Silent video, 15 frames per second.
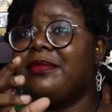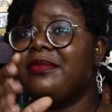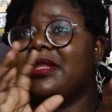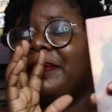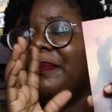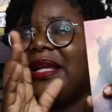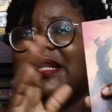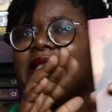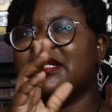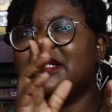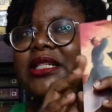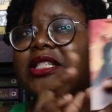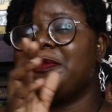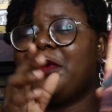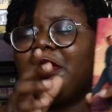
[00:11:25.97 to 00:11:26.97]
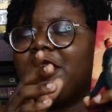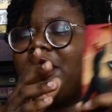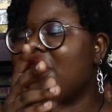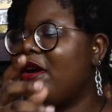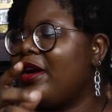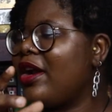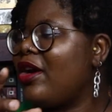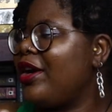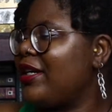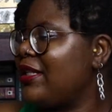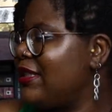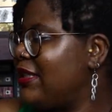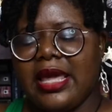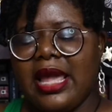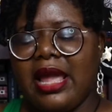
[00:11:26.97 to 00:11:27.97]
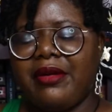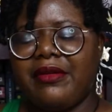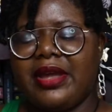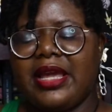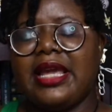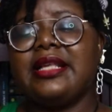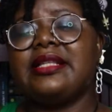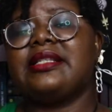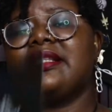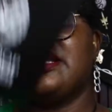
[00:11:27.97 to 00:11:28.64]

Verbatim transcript: um, by the spoiler card art. Here is